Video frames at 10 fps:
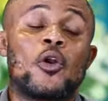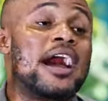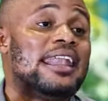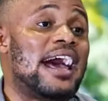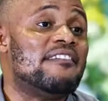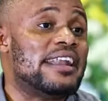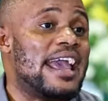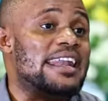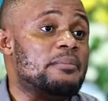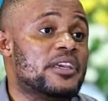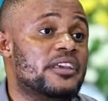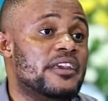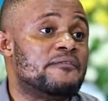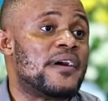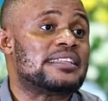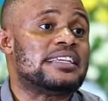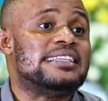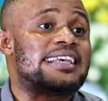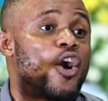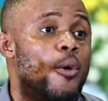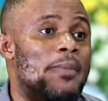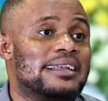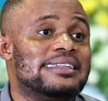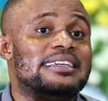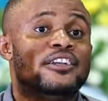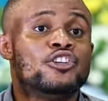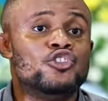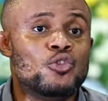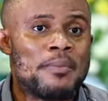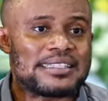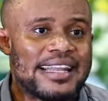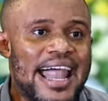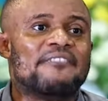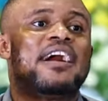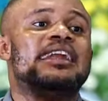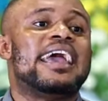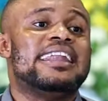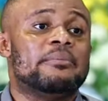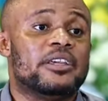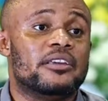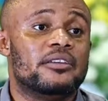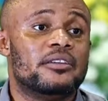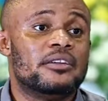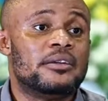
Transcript: you can love an enemy. In fact, it's a command. You must love an enemy